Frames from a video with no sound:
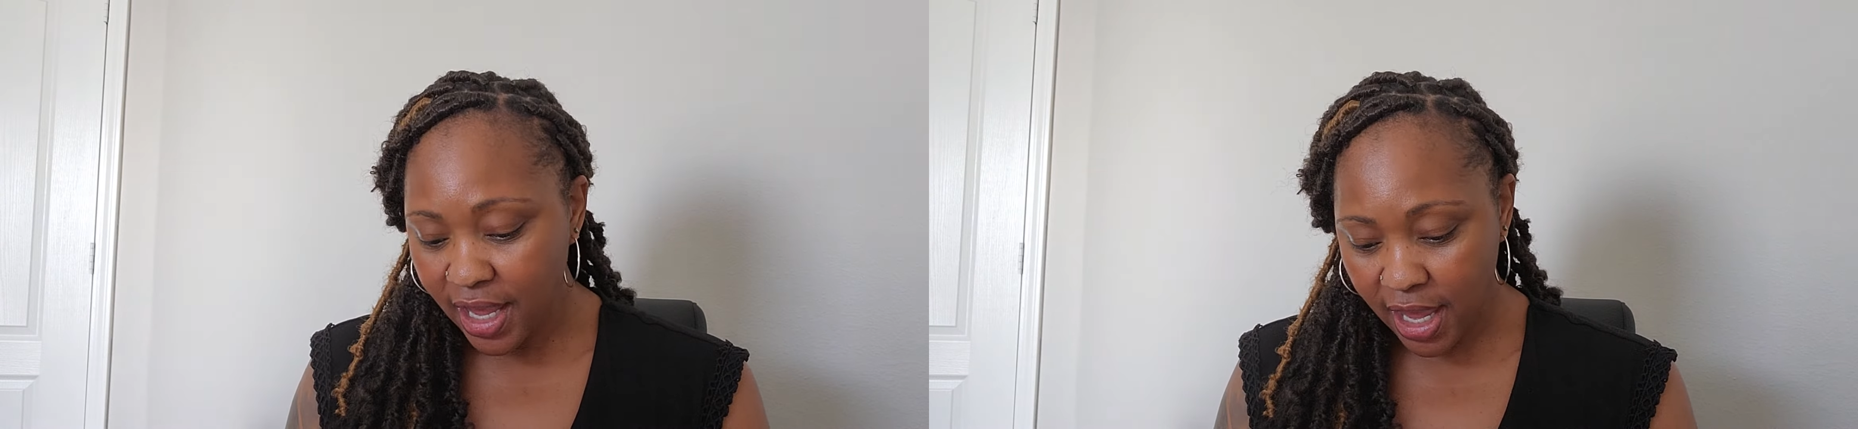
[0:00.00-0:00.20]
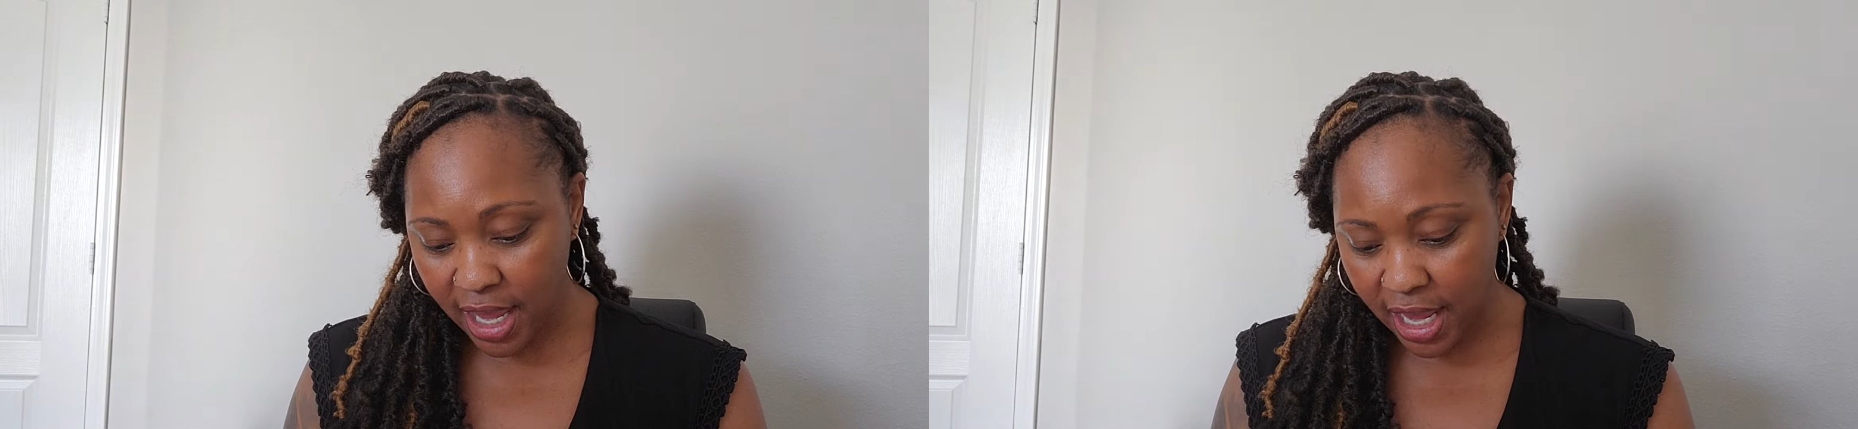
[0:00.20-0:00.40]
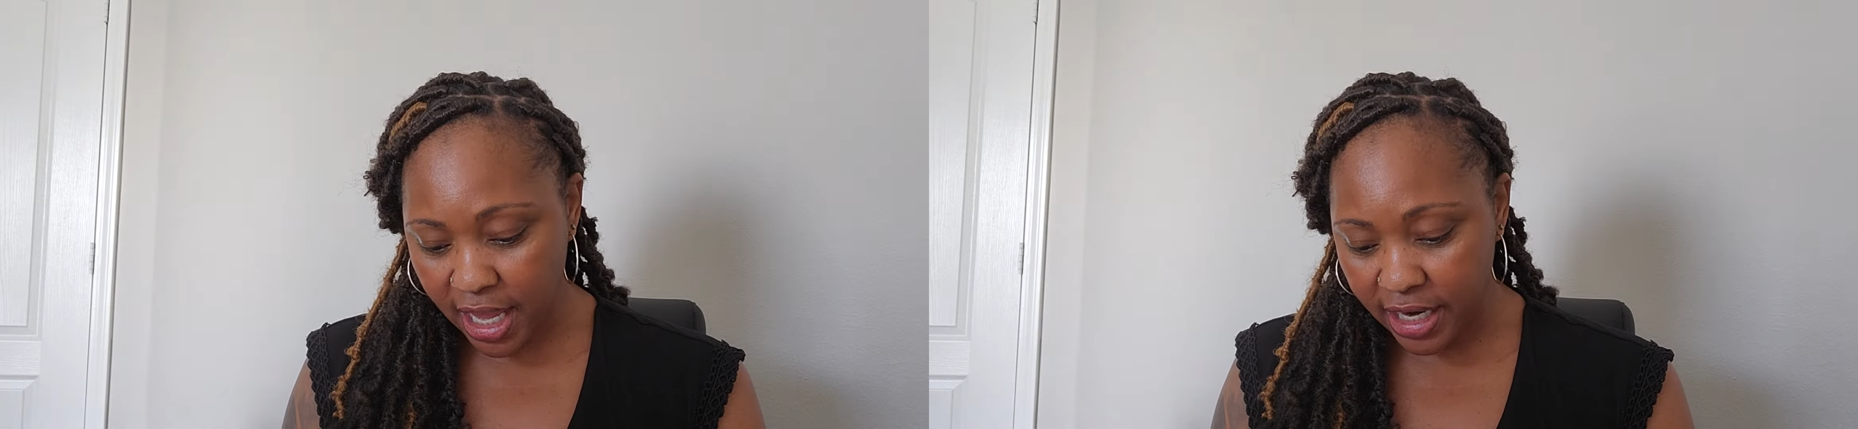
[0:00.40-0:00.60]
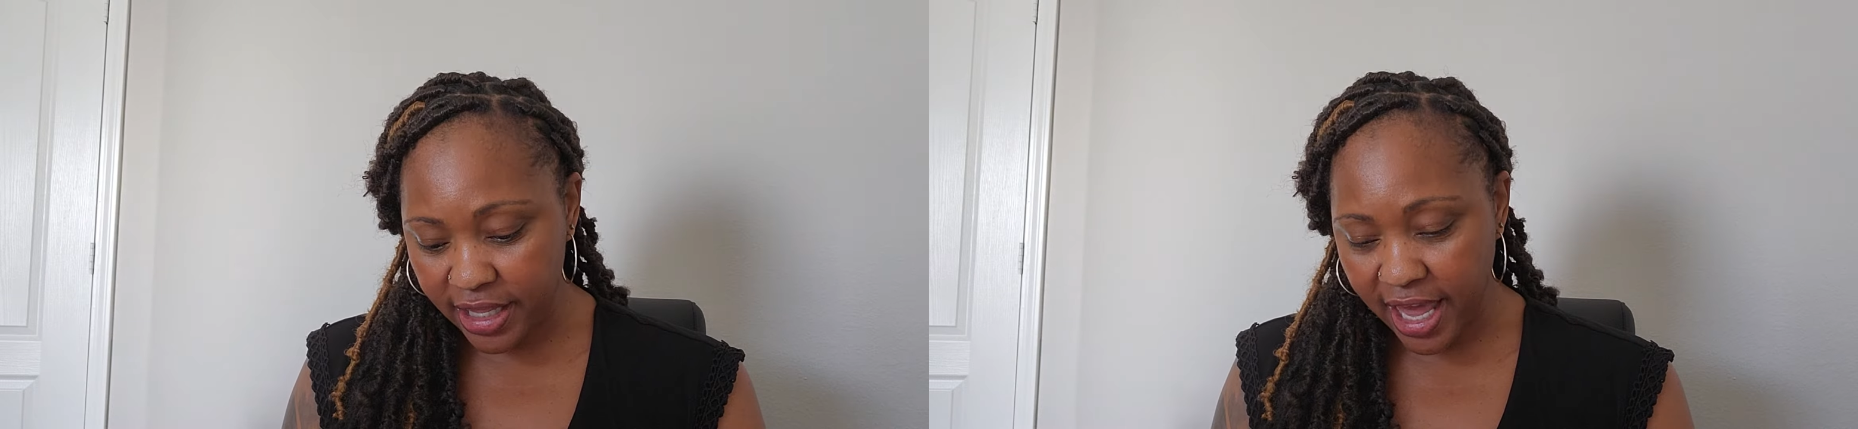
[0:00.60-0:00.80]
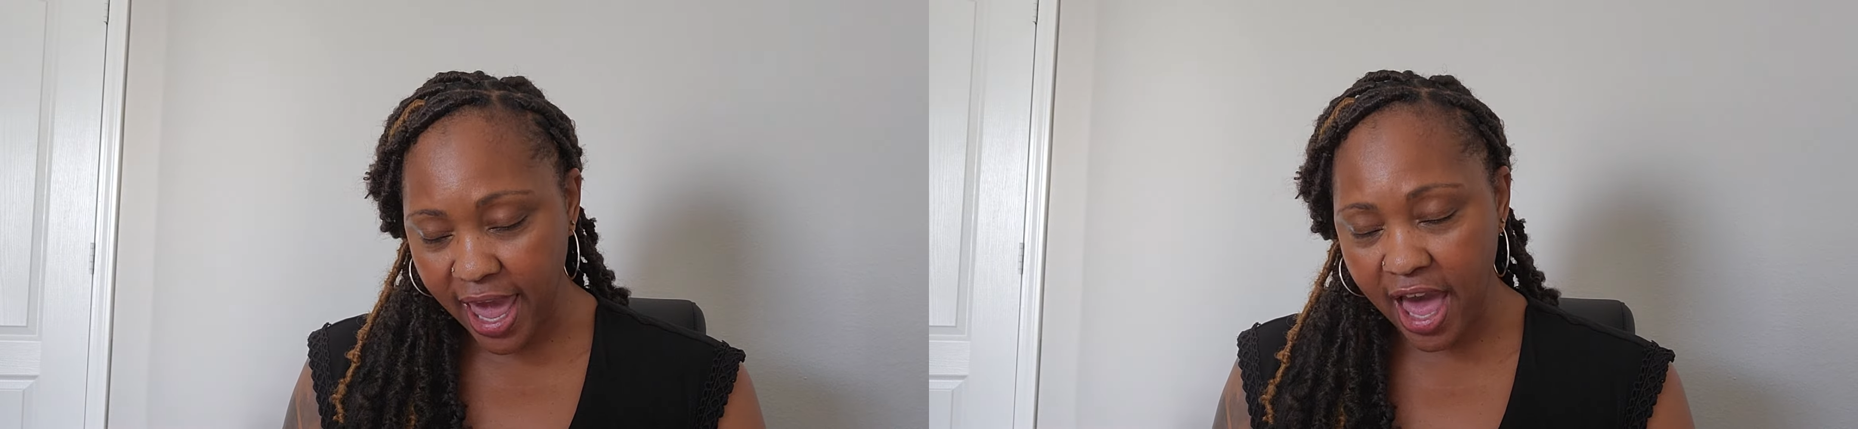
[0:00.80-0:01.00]
And
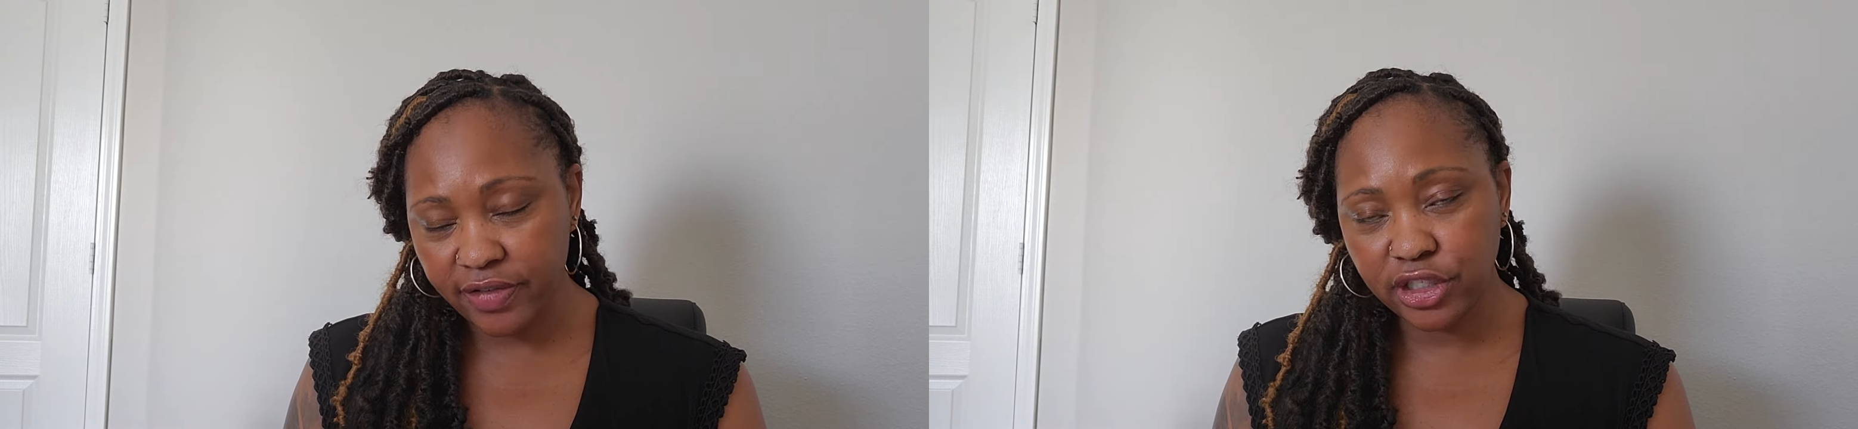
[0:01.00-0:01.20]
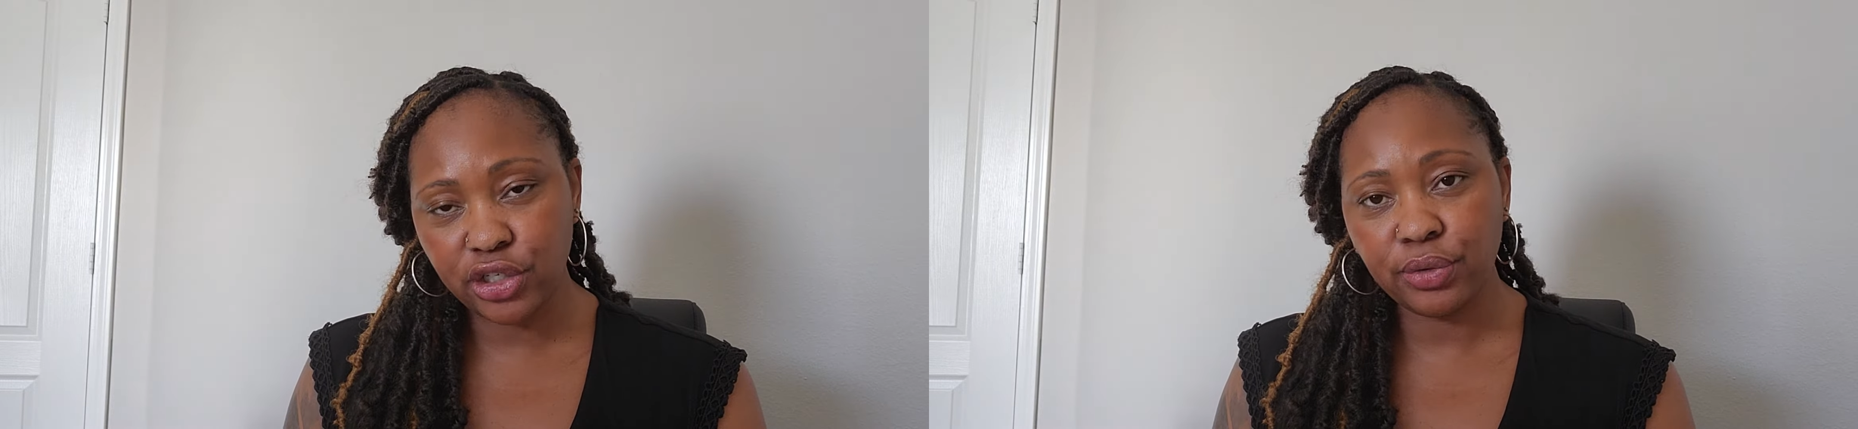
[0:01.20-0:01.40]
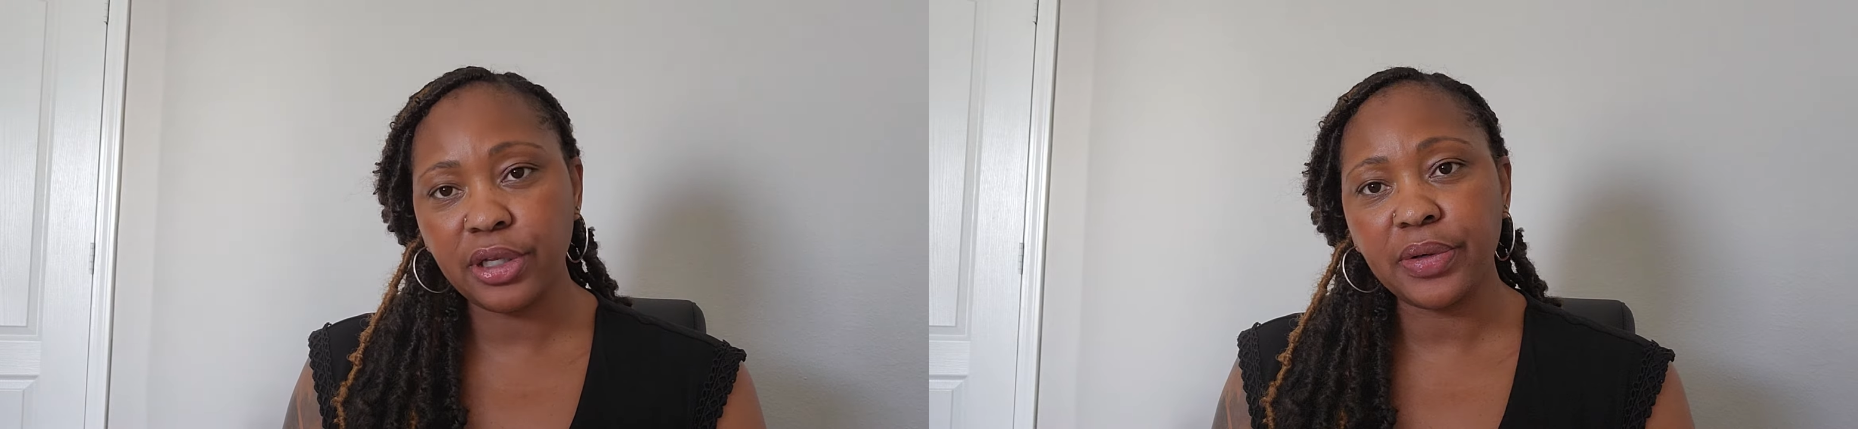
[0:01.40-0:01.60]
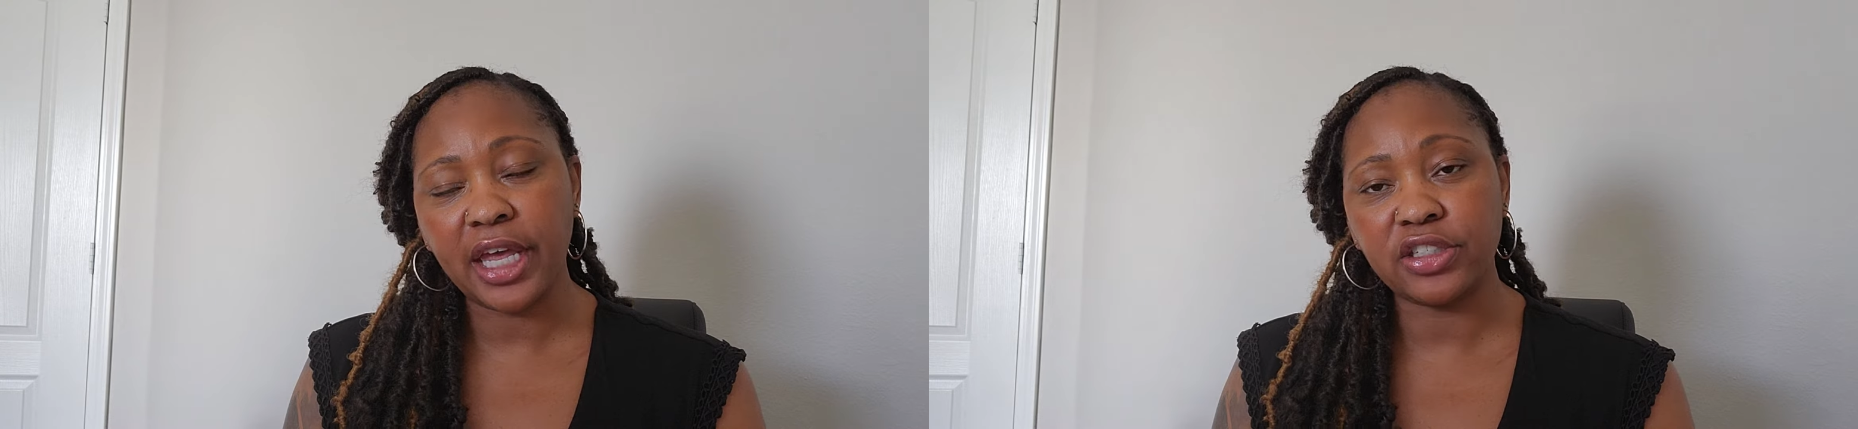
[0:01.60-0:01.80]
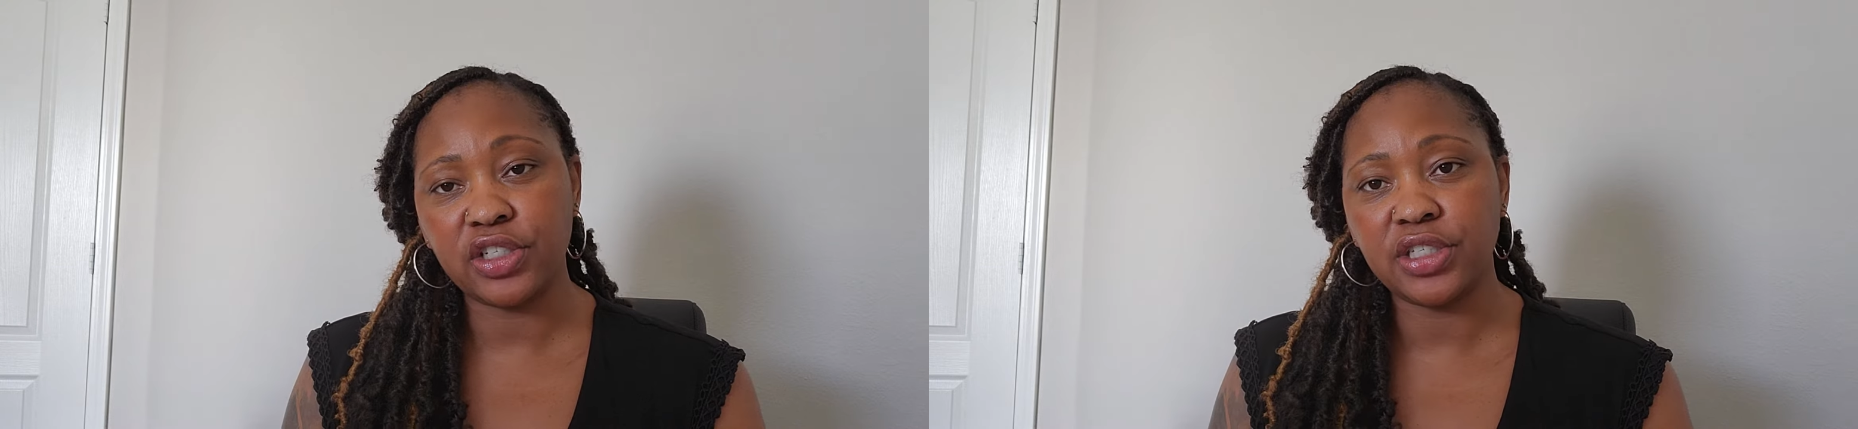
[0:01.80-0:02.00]
they have two
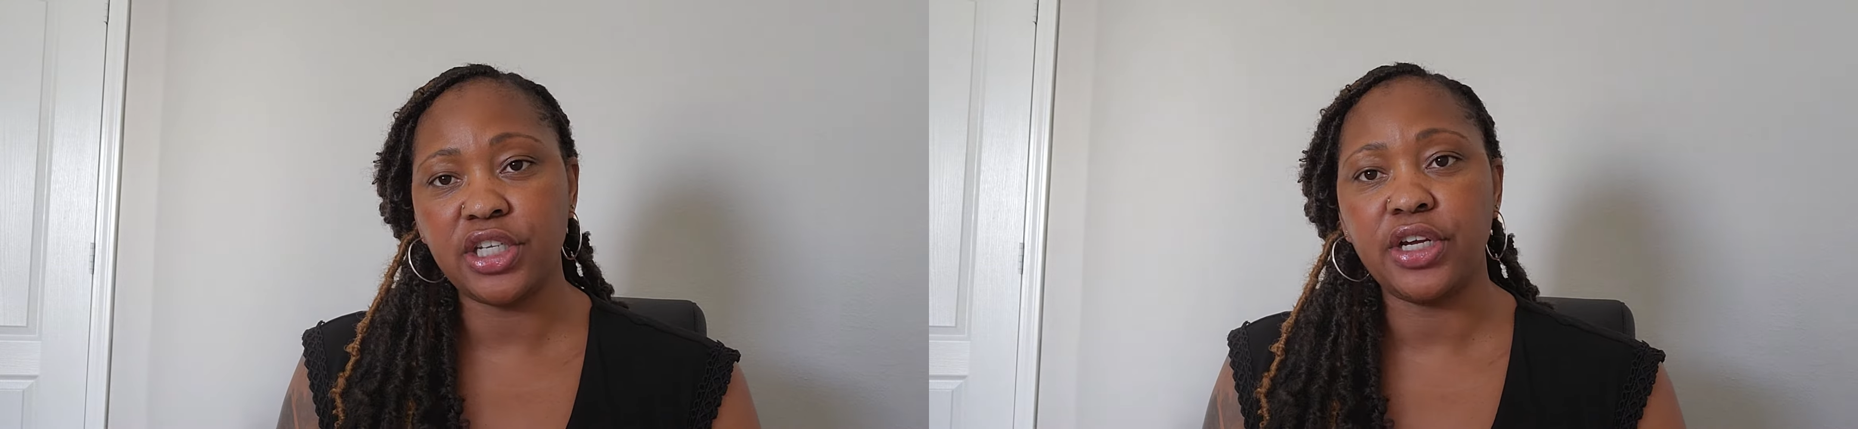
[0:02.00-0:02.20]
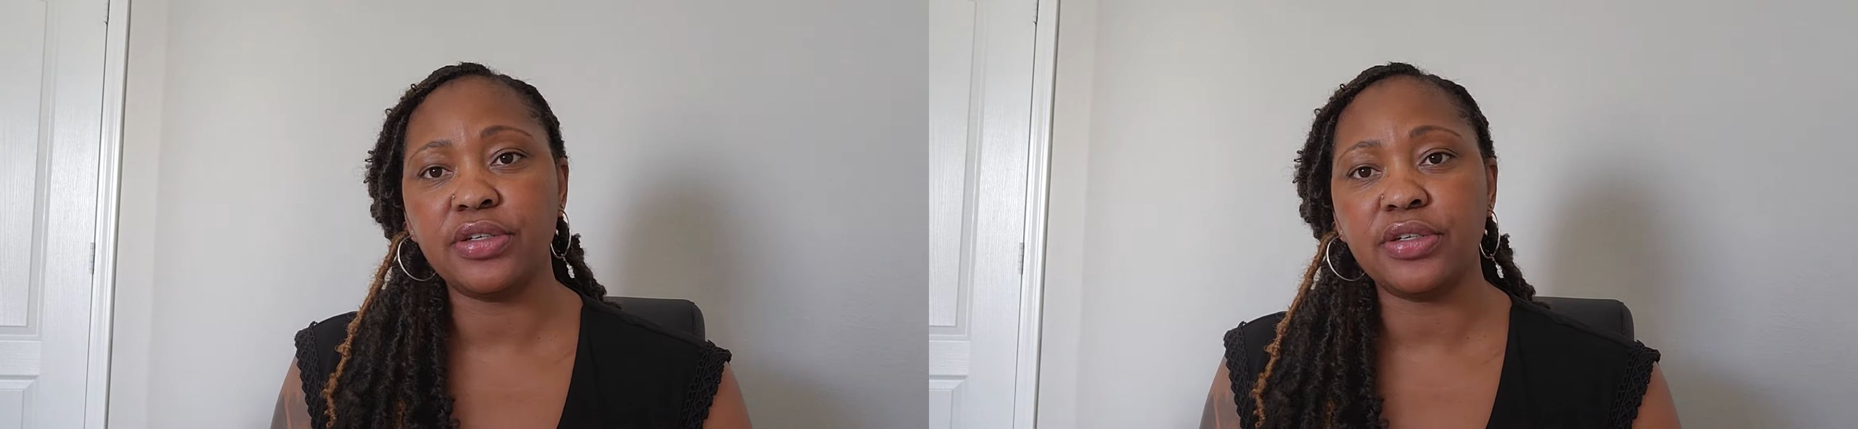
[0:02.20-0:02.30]
locations here.